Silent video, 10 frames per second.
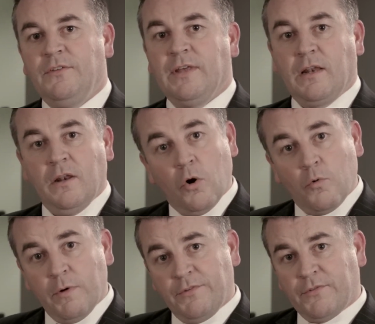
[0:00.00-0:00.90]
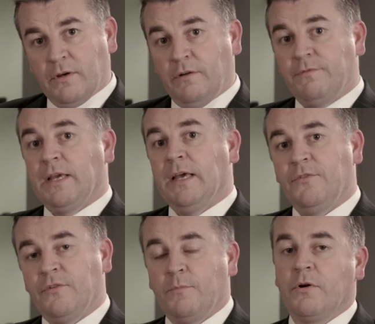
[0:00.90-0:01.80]
is at low risk of the
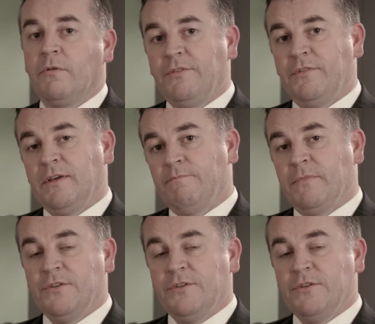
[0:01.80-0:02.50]
cancer progressing,